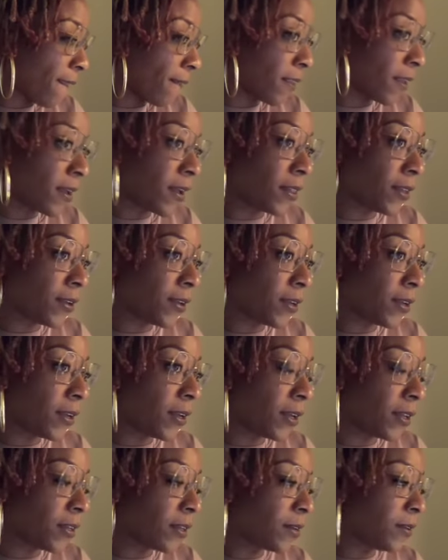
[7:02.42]
The color
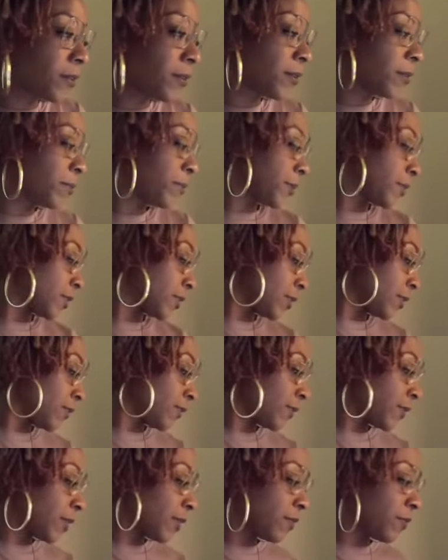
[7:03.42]
yellow could be
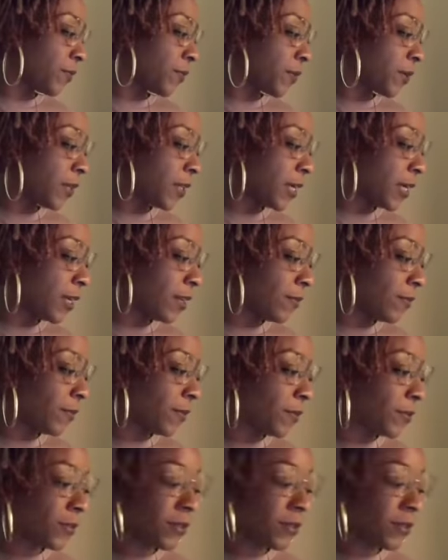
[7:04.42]
significant for a lot of you.